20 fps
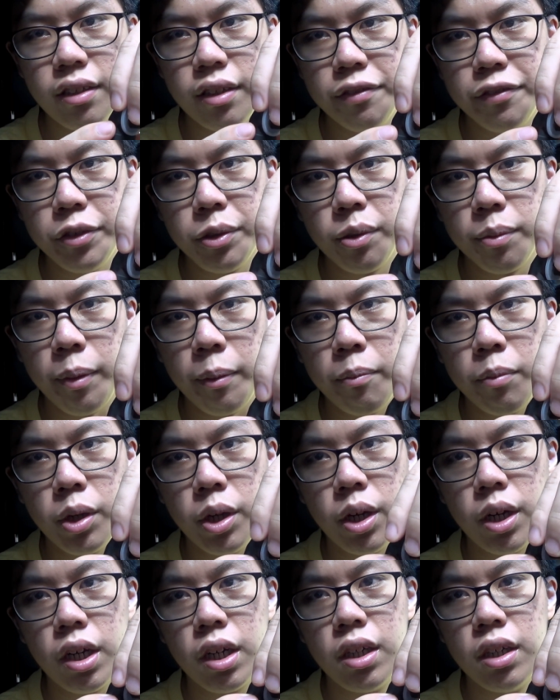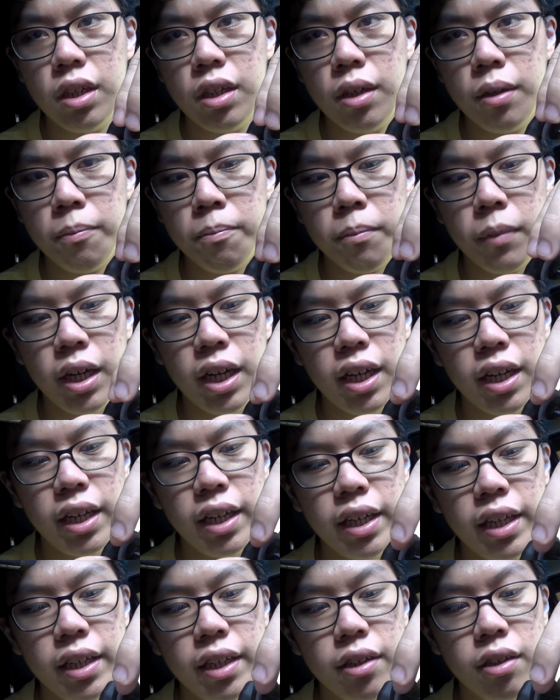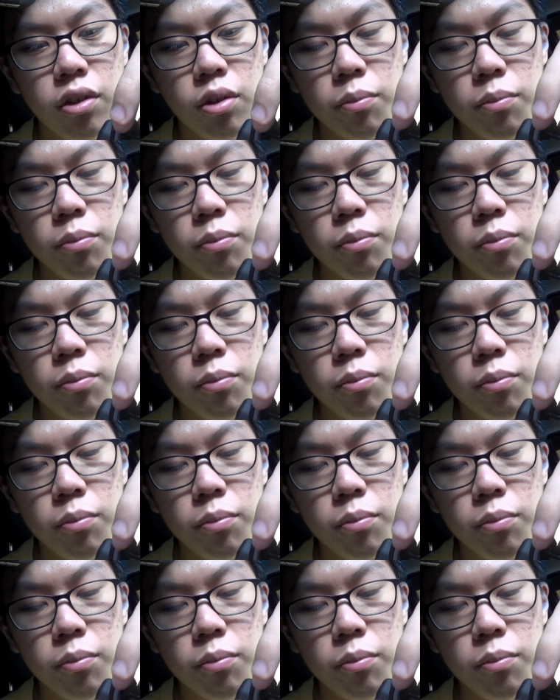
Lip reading: If you remember my